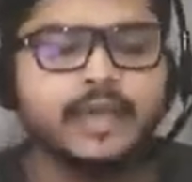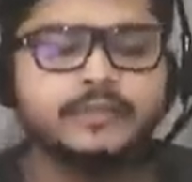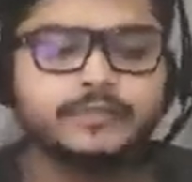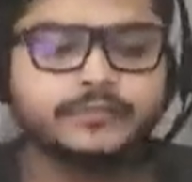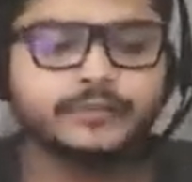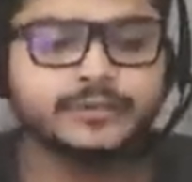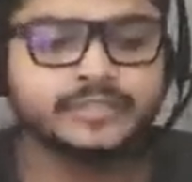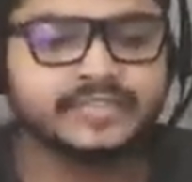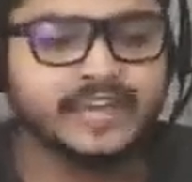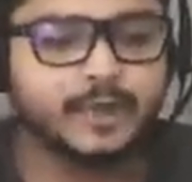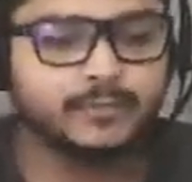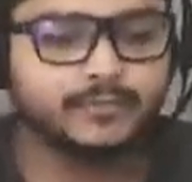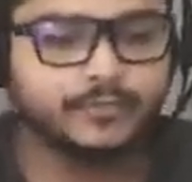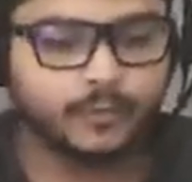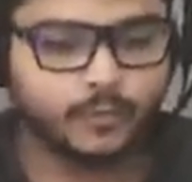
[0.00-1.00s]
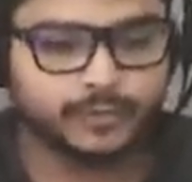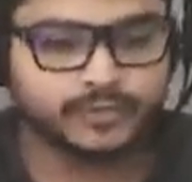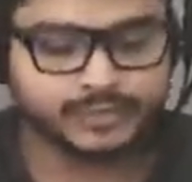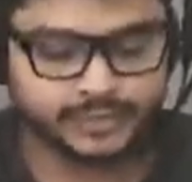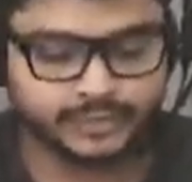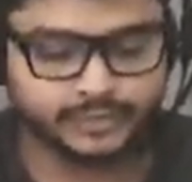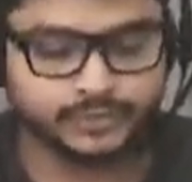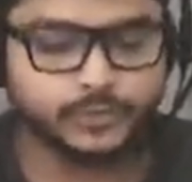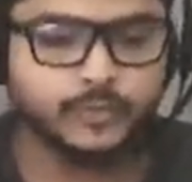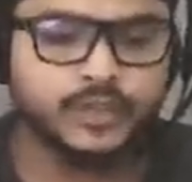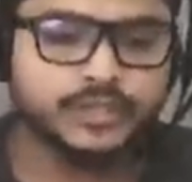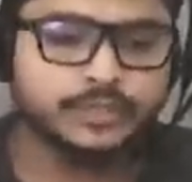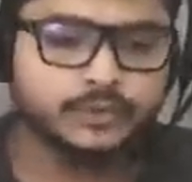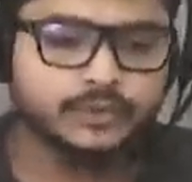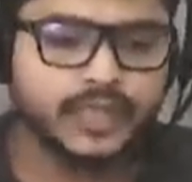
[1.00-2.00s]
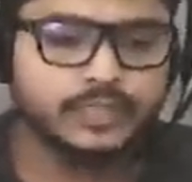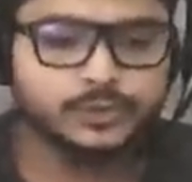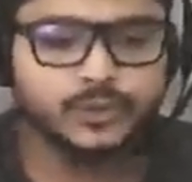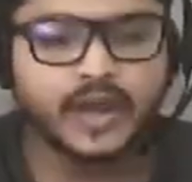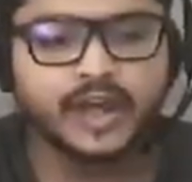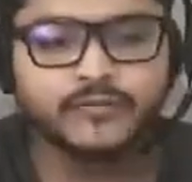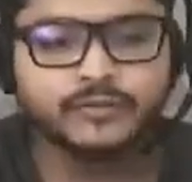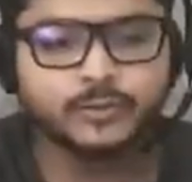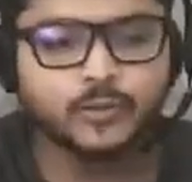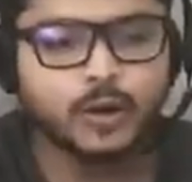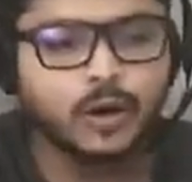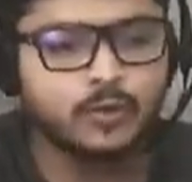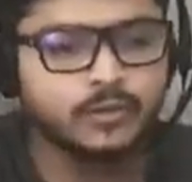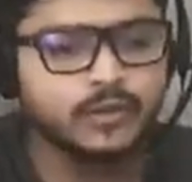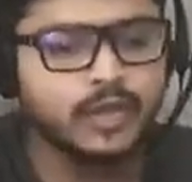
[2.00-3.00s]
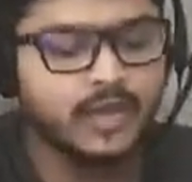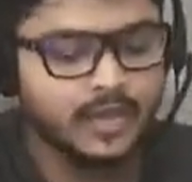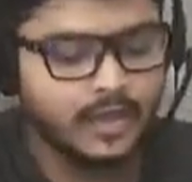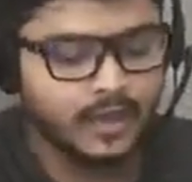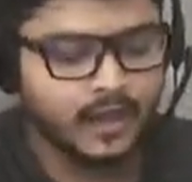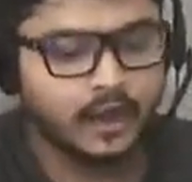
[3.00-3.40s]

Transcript: And the first step, of course, is to make sure that you have your own